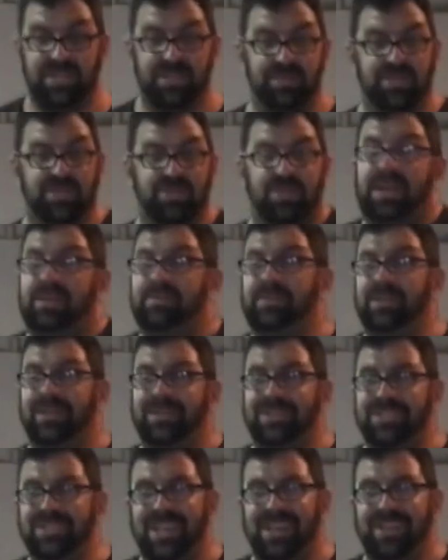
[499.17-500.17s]
subscribe to
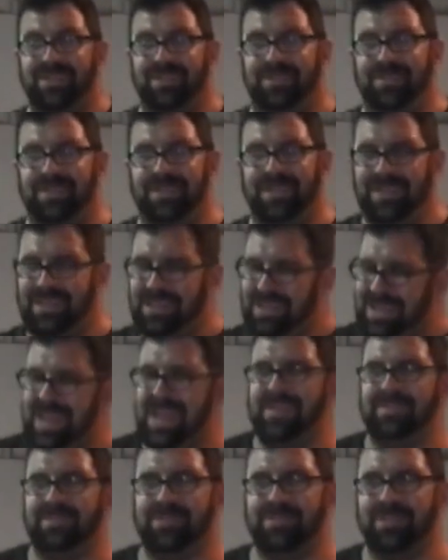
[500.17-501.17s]
our channel.
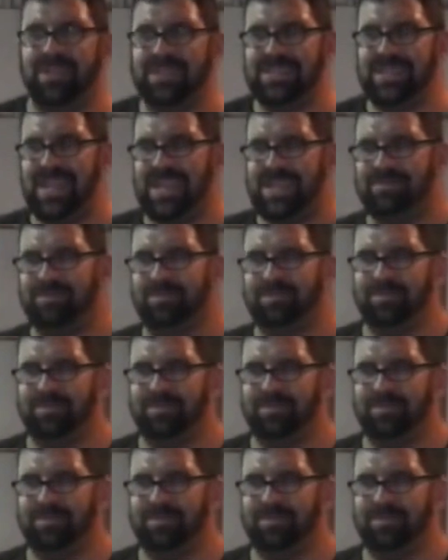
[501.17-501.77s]
Have a great day.